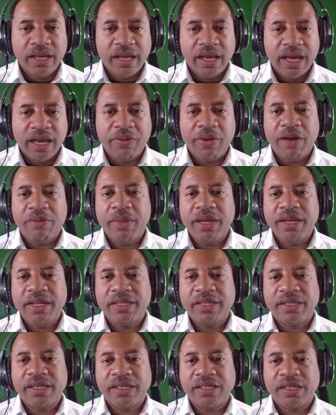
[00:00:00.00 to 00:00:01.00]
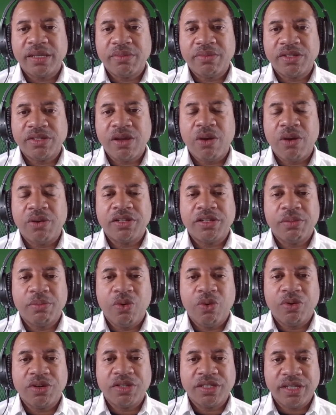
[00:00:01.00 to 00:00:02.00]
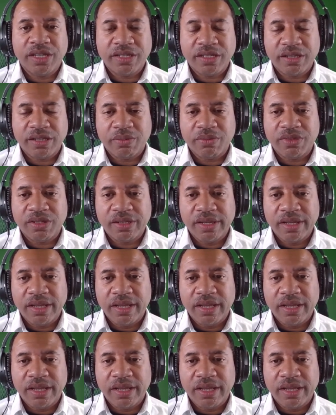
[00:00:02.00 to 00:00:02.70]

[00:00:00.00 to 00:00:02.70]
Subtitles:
and we have many systems talking to more systems,